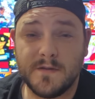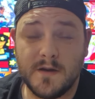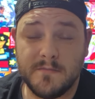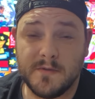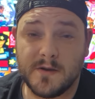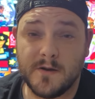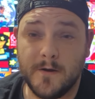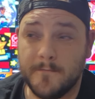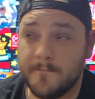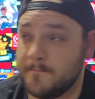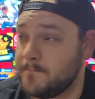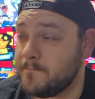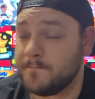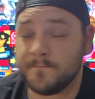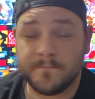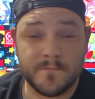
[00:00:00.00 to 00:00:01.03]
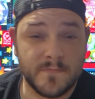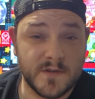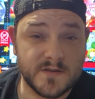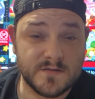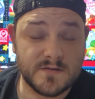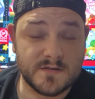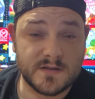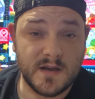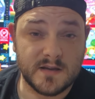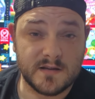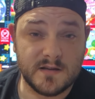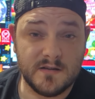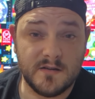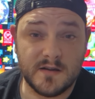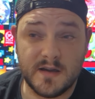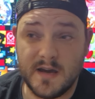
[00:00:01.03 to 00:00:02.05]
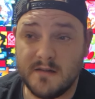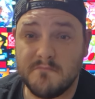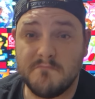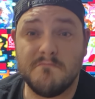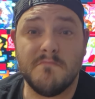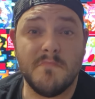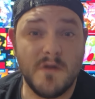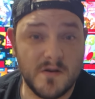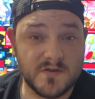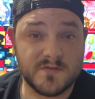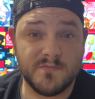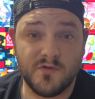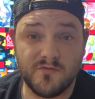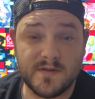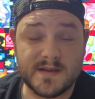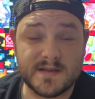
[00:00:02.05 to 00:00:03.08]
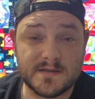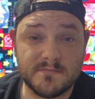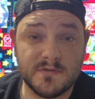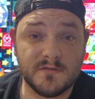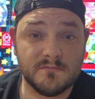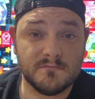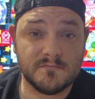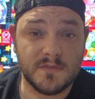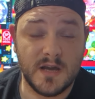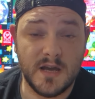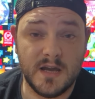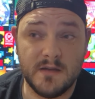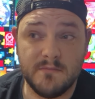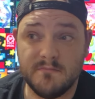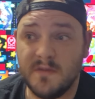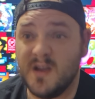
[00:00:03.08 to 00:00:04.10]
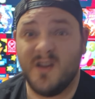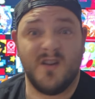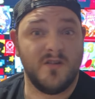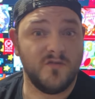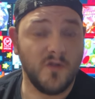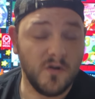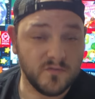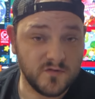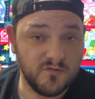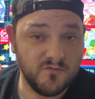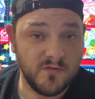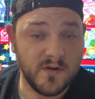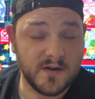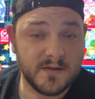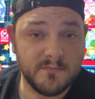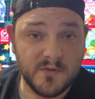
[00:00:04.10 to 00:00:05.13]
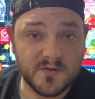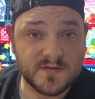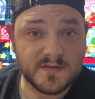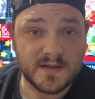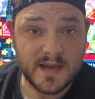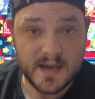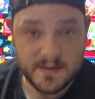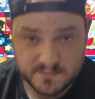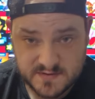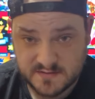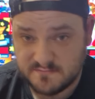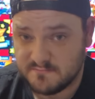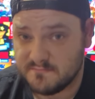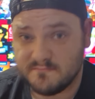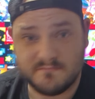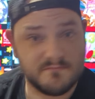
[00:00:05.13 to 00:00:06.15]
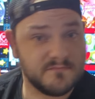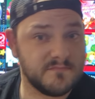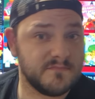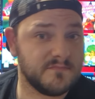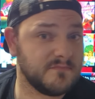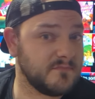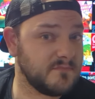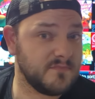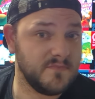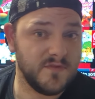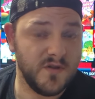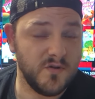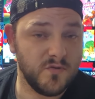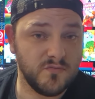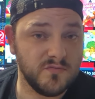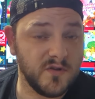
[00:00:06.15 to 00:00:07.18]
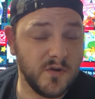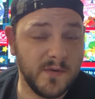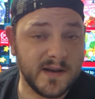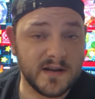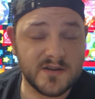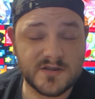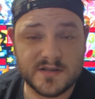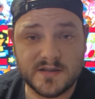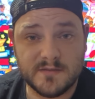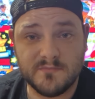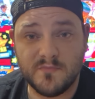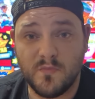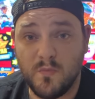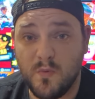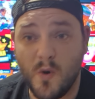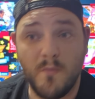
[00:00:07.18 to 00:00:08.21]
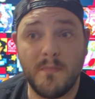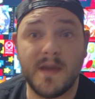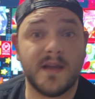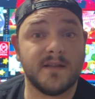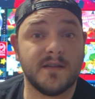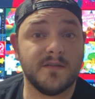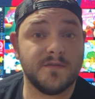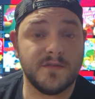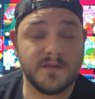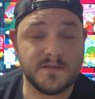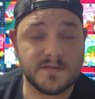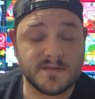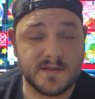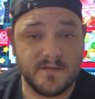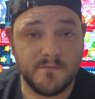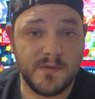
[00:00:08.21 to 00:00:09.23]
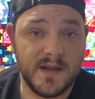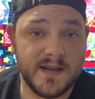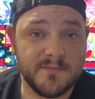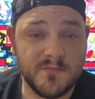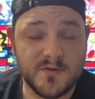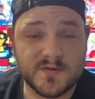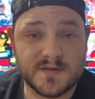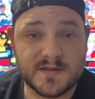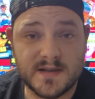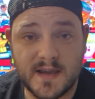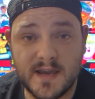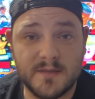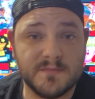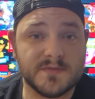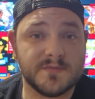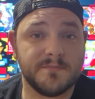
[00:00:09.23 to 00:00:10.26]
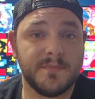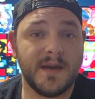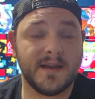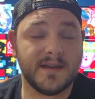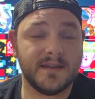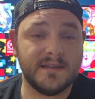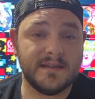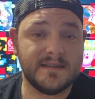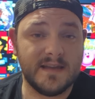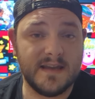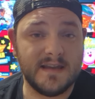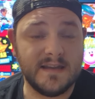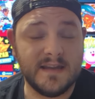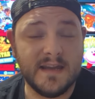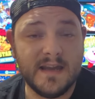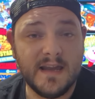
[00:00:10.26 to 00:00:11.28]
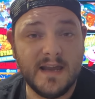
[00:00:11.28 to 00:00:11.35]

Famicom? So I started to look at much more reasonable, not too worried. Most of the games, no English in them, won't make a difference. I played most of the games back in the day.